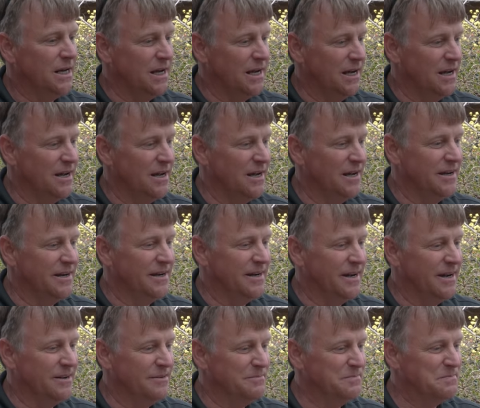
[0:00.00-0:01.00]
a
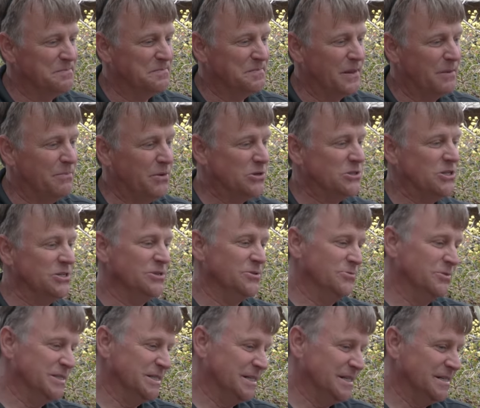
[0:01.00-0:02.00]
um, person
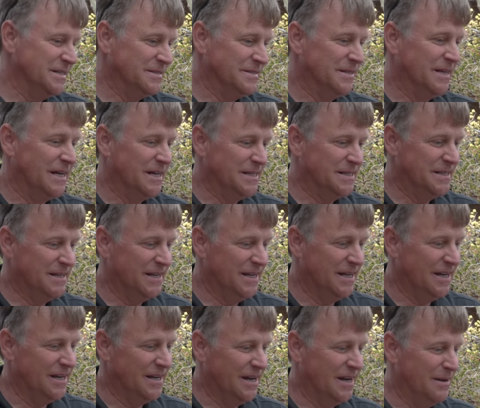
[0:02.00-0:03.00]
who was a,
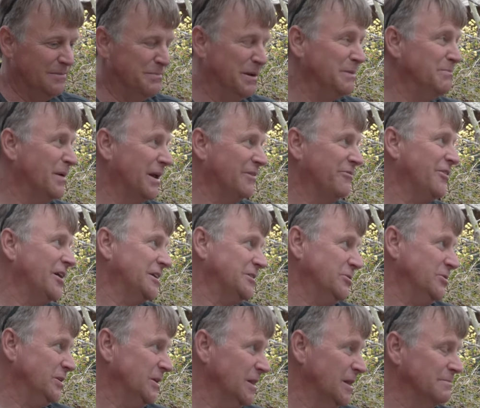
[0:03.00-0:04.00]
a, a, big
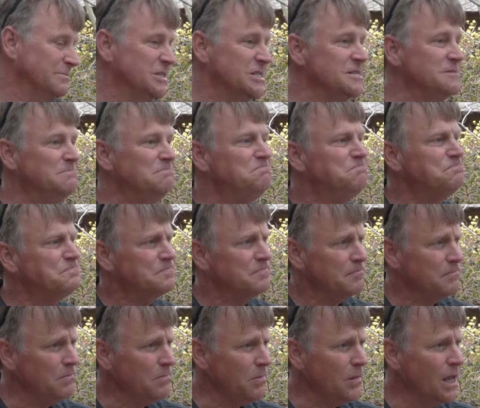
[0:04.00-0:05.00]
benefactor to Clemson,
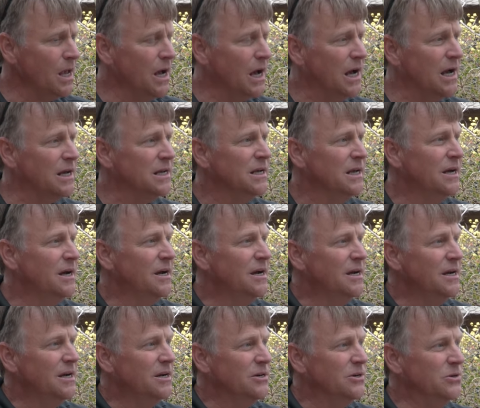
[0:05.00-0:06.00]
uh,
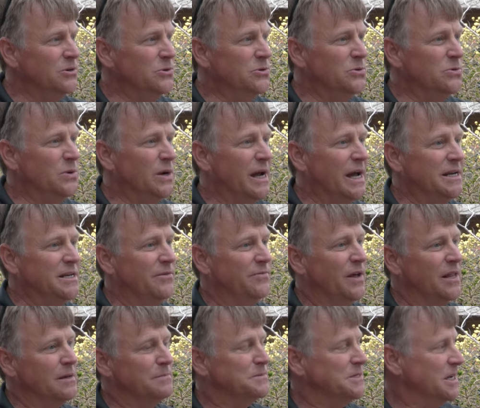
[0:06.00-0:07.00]
who had
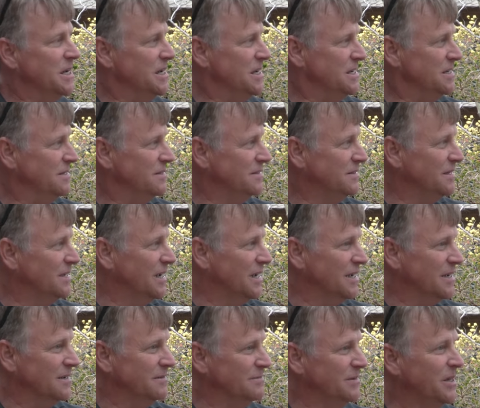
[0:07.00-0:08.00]
developed a
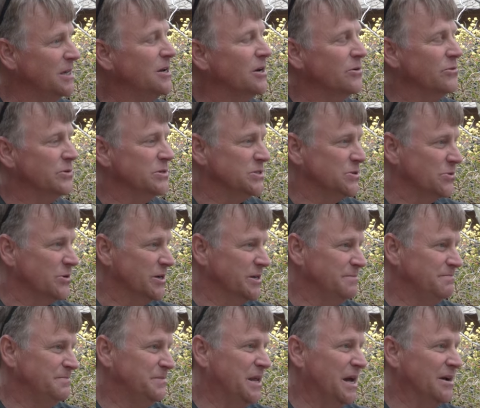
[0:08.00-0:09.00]
uh, eco resort
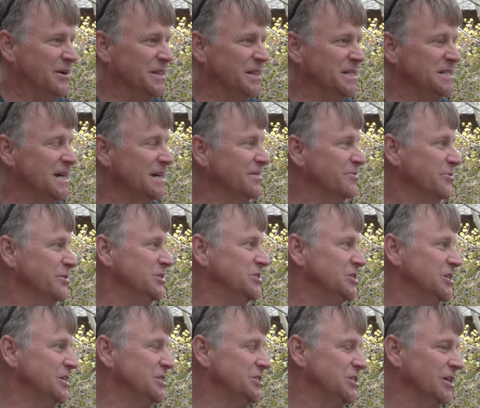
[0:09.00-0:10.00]
down in the 10th
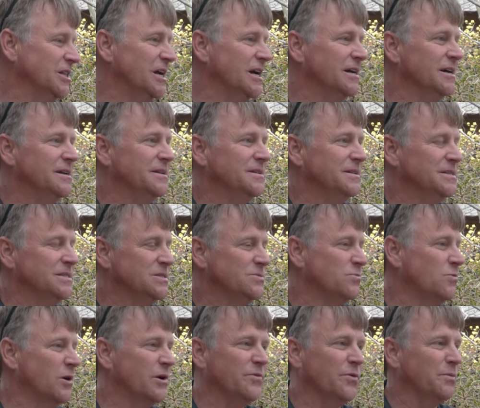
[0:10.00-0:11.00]
region of Chile, in
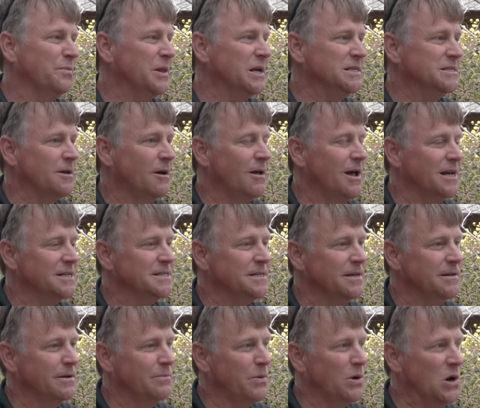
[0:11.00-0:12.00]
this wonderful place called
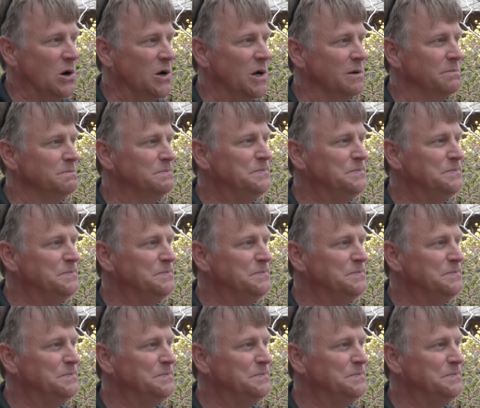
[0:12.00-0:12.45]
Hacienda Parga.